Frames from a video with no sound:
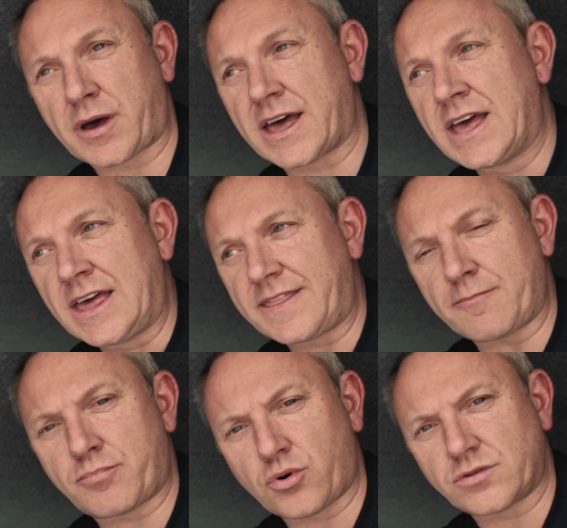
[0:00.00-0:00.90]
But the
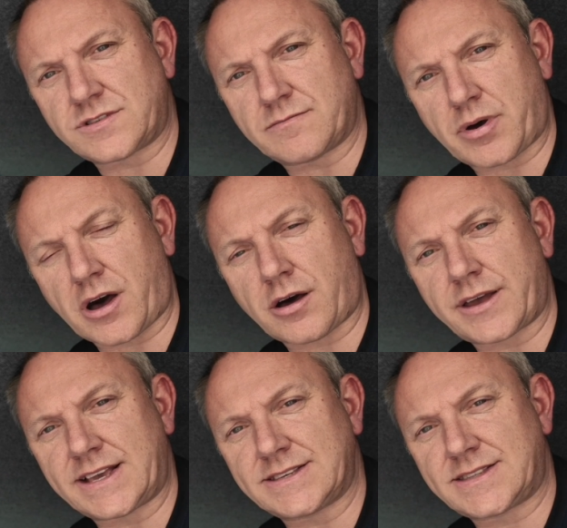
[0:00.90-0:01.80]
important part
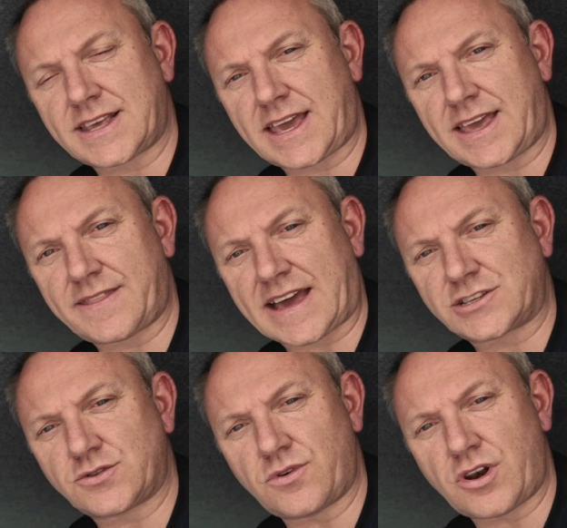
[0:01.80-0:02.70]
is the
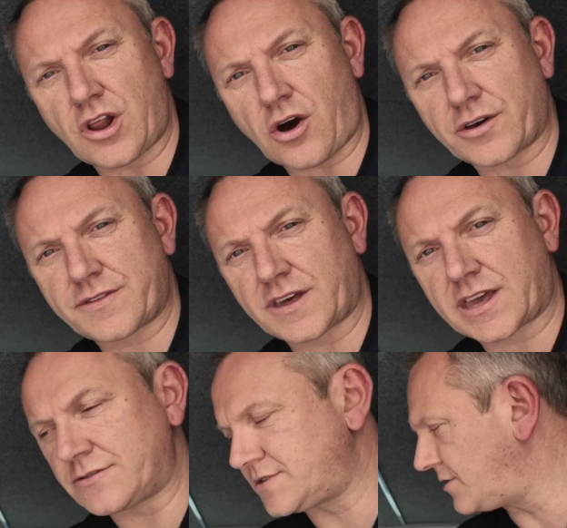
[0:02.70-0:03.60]
actual lock that
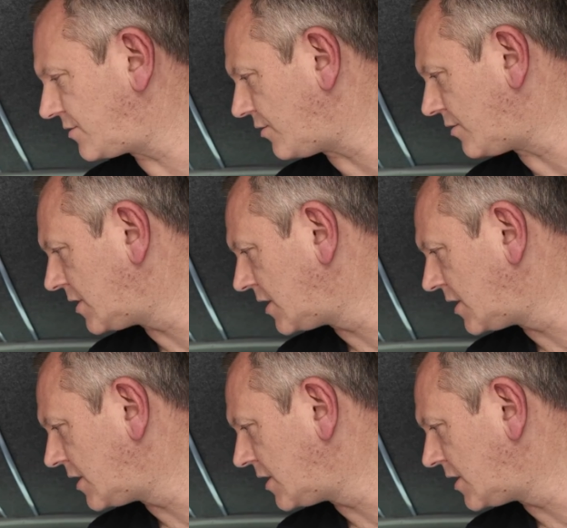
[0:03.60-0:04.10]
goes in the door.